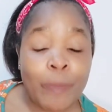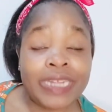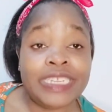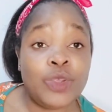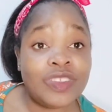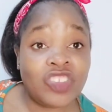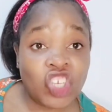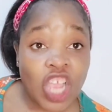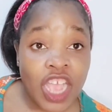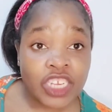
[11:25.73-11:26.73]
But he was
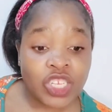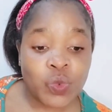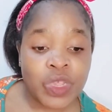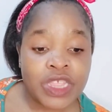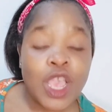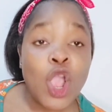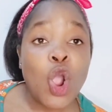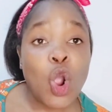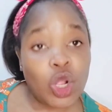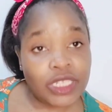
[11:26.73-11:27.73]
charged with
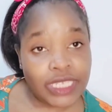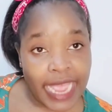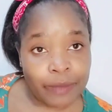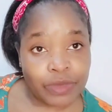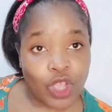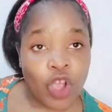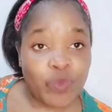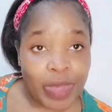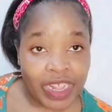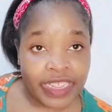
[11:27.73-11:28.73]
contempt of
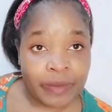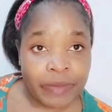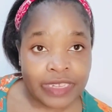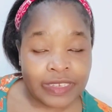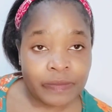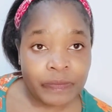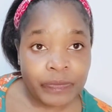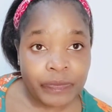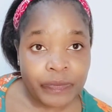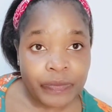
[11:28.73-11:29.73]
parliament
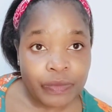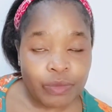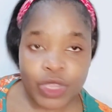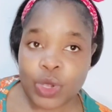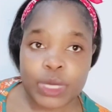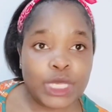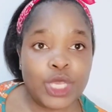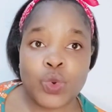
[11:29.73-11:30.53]
because he